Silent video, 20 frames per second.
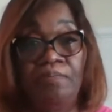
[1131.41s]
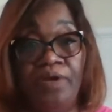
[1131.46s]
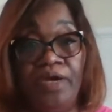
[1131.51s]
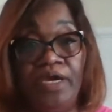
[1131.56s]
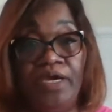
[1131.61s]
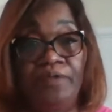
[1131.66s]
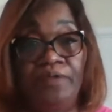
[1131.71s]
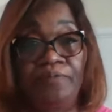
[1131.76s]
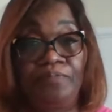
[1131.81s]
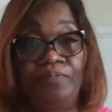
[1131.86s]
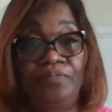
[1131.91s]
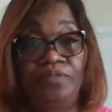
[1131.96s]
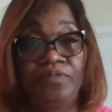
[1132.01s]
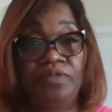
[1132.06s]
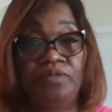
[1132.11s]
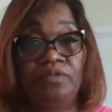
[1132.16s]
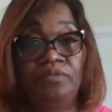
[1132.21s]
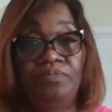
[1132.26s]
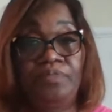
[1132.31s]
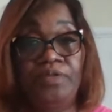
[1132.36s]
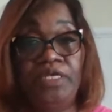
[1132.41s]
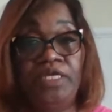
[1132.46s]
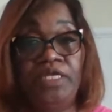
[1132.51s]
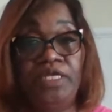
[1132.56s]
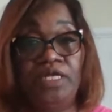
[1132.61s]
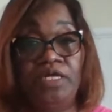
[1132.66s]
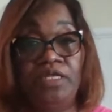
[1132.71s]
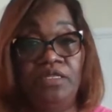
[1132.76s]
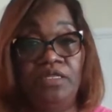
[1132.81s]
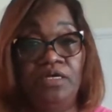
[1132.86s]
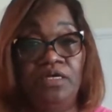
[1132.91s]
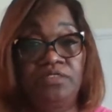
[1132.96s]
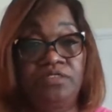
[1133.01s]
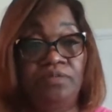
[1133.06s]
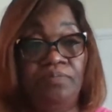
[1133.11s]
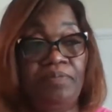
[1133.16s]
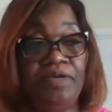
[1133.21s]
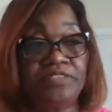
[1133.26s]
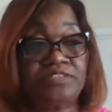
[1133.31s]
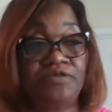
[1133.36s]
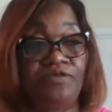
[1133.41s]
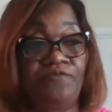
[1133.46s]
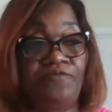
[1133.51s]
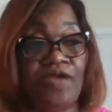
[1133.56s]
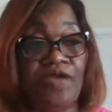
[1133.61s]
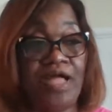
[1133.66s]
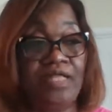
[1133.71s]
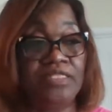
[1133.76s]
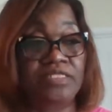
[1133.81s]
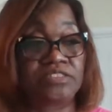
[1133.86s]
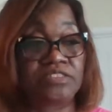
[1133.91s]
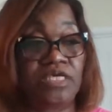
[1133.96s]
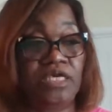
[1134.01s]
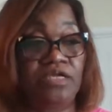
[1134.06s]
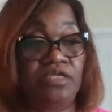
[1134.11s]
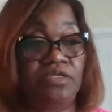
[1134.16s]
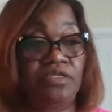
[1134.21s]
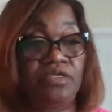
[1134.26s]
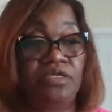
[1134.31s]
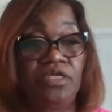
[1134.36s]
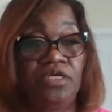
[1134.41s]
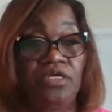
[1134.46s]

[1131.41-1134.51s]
but being in a domestic violence, and